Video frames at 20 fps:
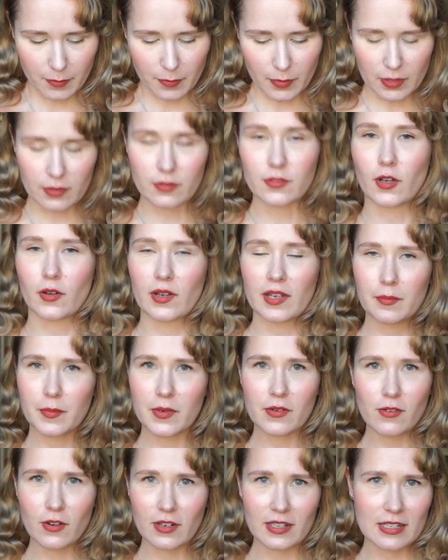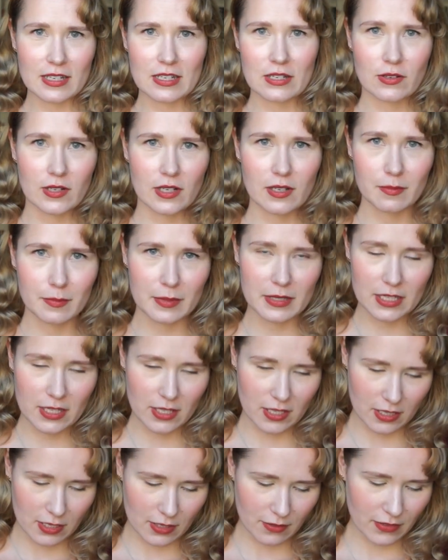But don't get me wrong, it's not a
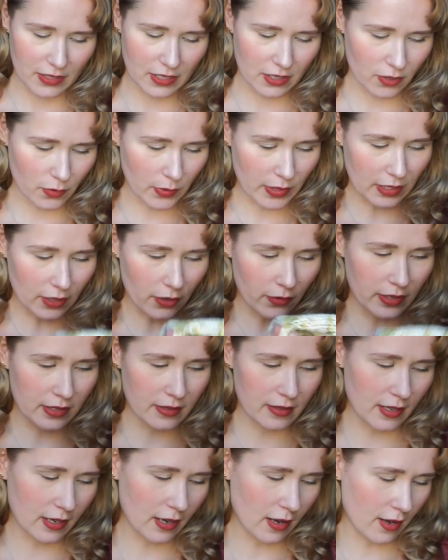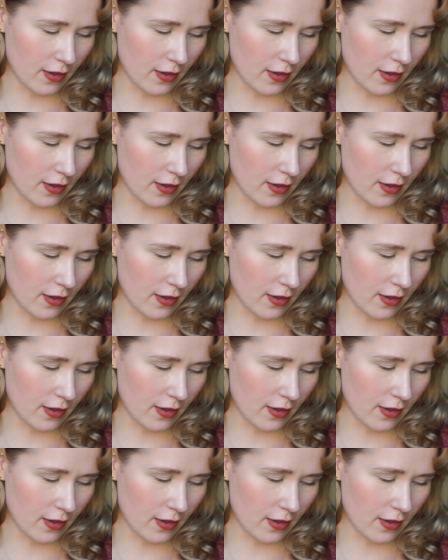competition to finish quickly or anything.